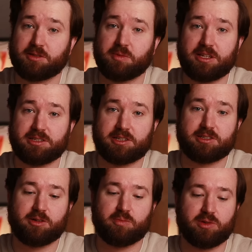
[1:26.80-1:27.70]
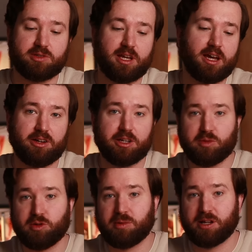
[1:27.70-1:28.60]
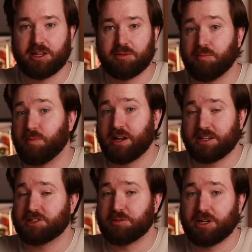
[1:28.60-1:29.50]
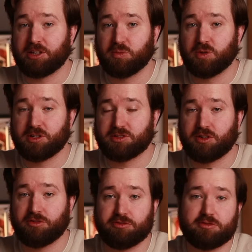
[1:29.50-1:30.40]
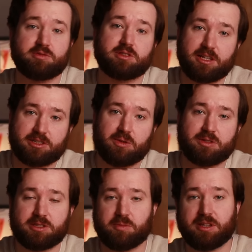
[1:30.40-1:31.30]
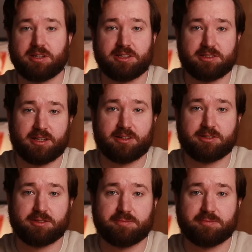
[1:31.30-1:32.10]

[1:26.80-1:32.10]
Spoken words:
some of these examples, earning more money might actually make you worse off. So let's go into some of the details.